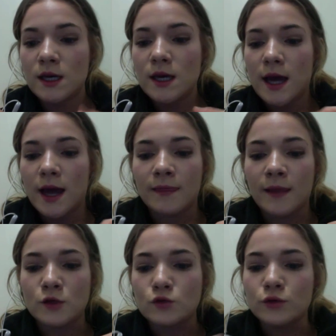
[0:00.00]
and
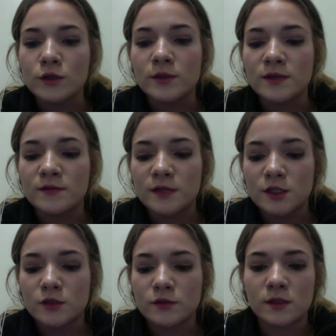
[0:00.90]
like truly believed that
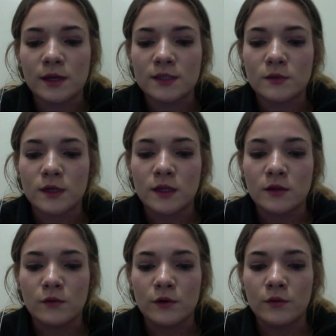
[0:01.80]
she was the best one in the
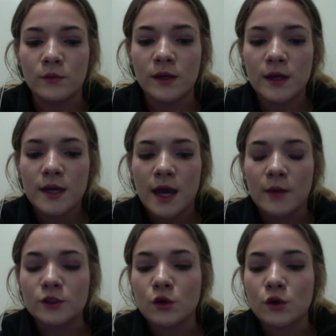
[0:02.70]
room, and
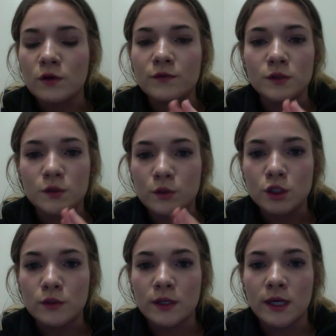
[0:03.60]
was so confused when
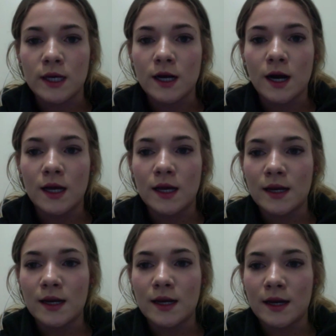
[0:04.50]
she would get cut.
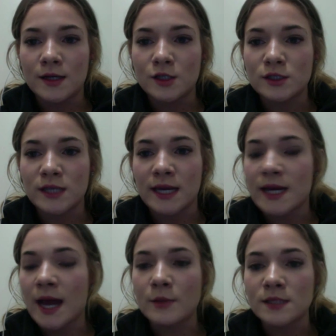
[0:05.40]
And she's like,
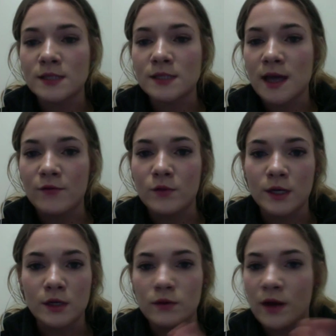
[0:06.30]
it happens to
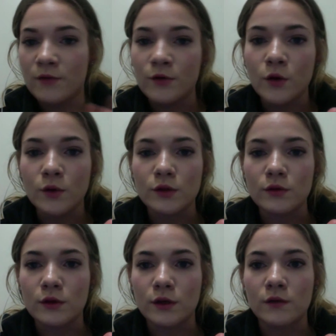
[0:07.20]
everybody. You never know what
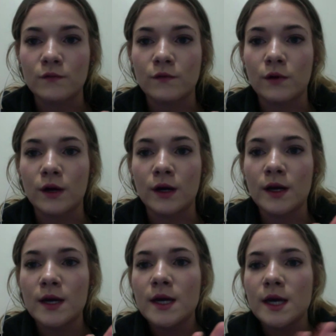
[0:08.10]
they're looking
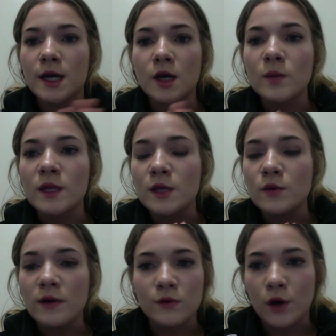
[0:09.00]
for. It could be that you
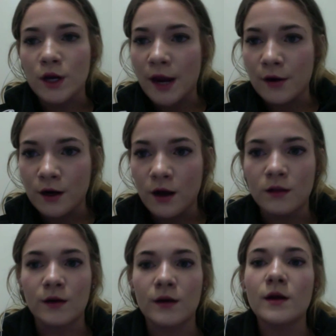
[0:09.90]
have the wrong hair
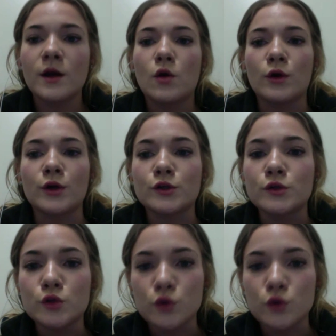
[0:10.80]
color, or you're too short or